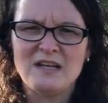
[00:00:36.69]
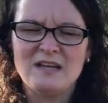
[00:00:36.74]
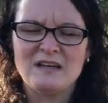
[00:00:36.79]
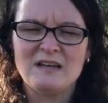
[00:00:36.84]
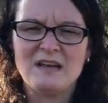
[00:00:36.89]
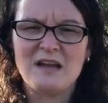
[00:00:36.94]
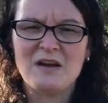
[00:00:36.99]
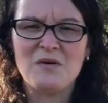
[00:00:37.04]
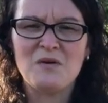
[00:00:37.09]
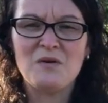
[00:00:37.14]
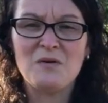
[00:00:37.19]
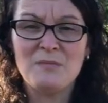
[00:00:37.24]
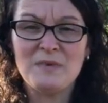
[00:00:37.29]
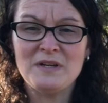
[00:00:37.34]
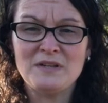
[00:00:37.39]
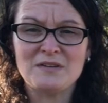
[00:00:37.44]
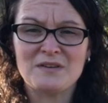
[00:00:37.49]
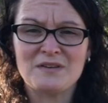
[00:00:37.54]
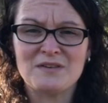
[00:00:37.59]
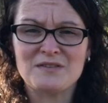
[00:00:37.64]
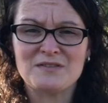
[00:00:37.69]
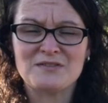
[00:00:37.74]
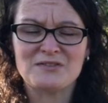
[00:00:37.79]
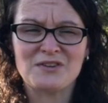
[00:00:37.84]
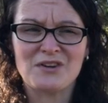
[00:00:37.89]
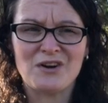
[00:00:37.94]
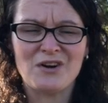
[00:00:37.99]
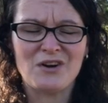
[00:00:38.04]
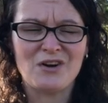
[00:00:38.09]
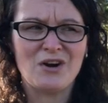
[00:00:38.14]
Now, all my dogs
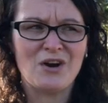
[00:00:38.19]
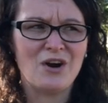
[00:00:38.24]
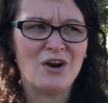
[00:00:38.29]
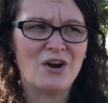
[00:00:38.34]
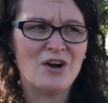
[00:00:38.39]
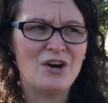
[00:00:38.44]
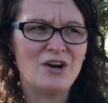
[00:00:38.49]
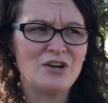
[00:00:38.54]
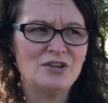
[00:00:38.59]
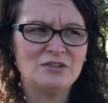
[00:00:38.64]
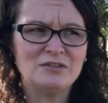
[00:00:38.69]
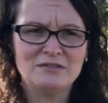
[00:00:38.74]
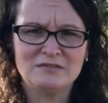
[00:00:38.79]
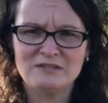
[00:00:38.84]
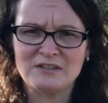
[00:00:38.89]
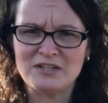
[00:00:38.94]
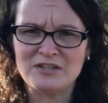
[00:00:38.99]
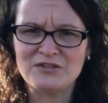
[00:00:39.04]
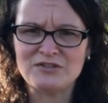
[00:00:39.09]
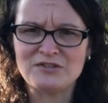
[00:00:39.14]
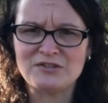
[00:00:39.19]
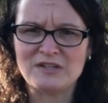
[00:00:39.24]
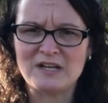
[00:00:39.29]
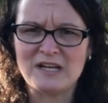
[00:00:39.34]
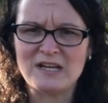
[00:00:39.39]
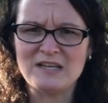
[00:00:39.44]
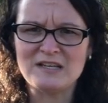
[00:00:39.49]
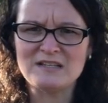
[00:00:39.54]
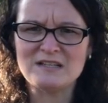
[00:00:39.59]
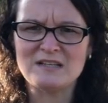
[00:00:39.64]
are leash
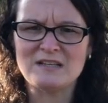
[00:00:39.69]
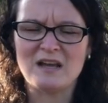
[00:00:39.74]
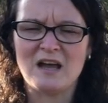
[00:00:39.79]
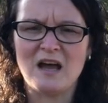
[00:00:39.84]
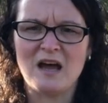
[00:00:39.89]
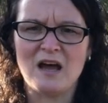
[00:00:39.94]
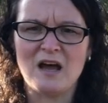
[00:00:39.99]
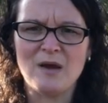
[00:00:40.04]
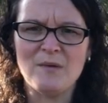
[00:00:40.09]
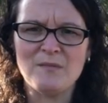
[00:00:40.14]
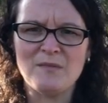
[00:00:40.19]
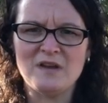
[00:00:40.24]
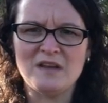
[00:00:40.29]
trained um,